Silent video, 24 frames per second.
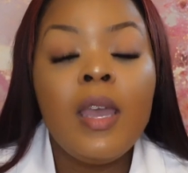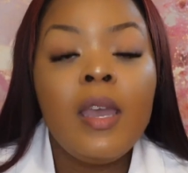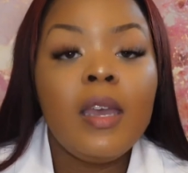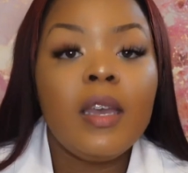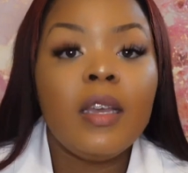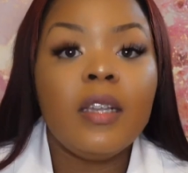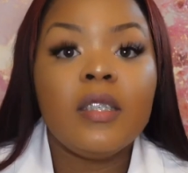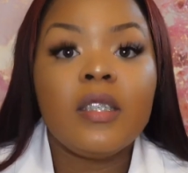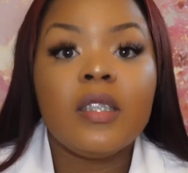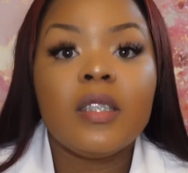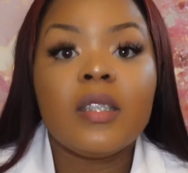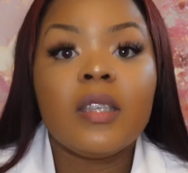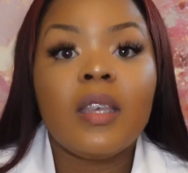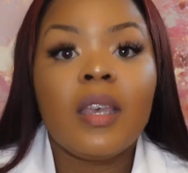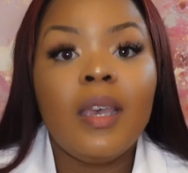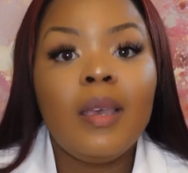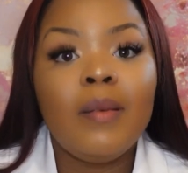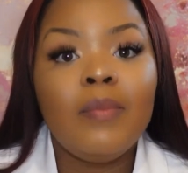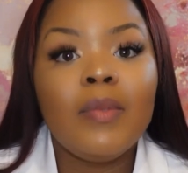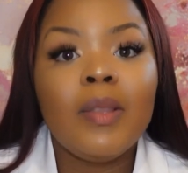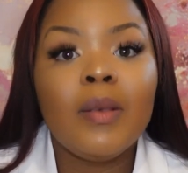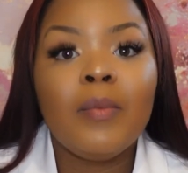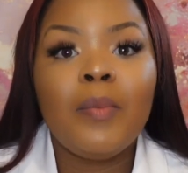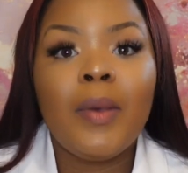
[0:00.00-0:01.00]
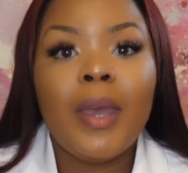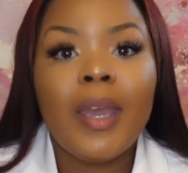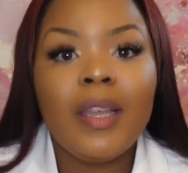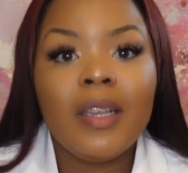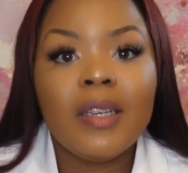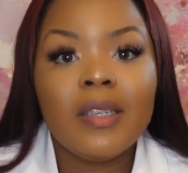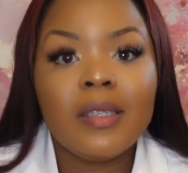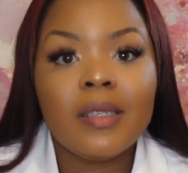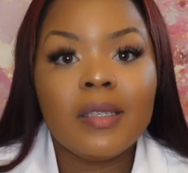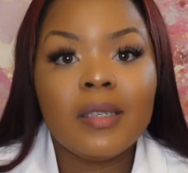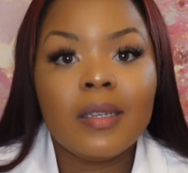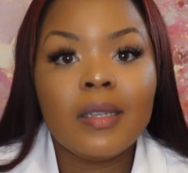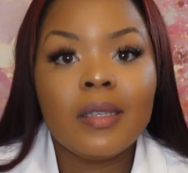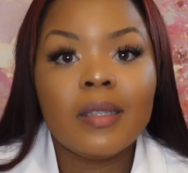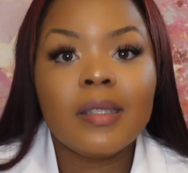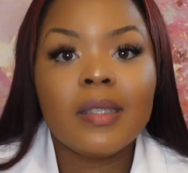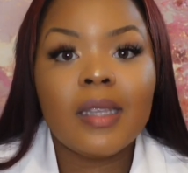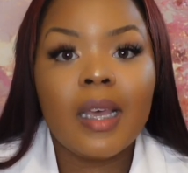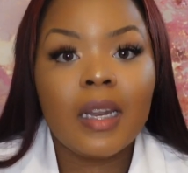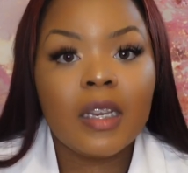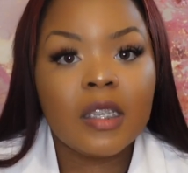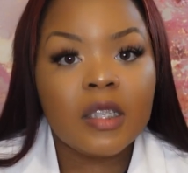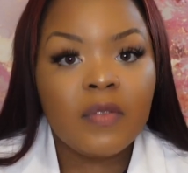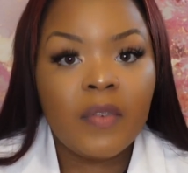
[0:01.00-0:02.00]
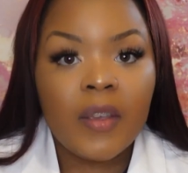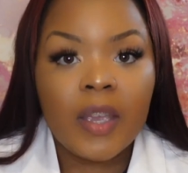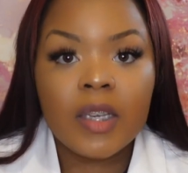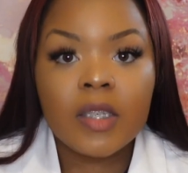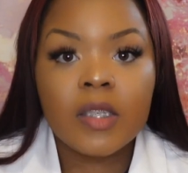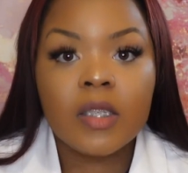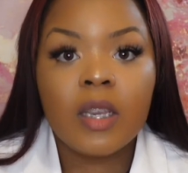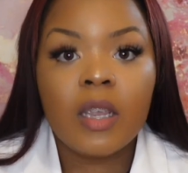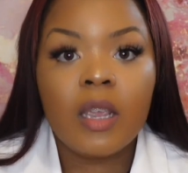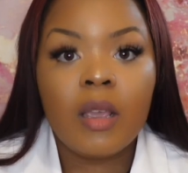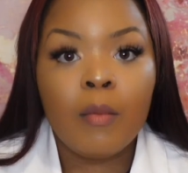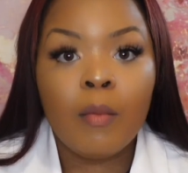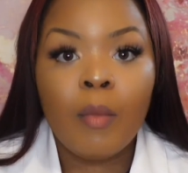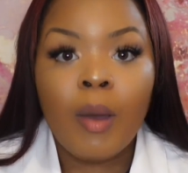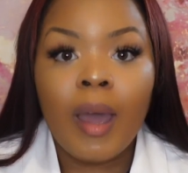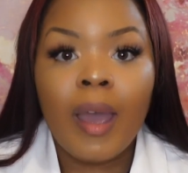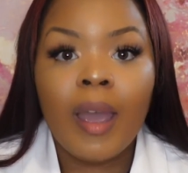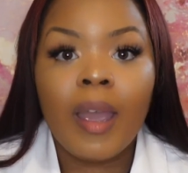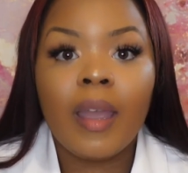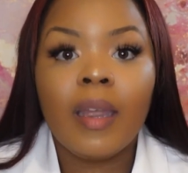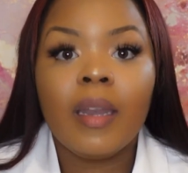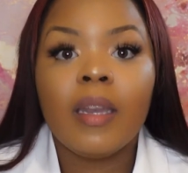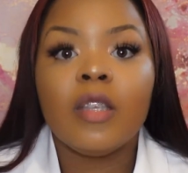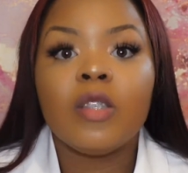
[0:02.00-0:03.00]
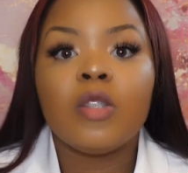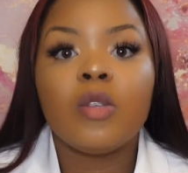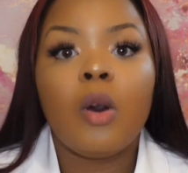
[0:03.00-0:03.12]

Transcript: and just keep the patient satisfaction in mind. It's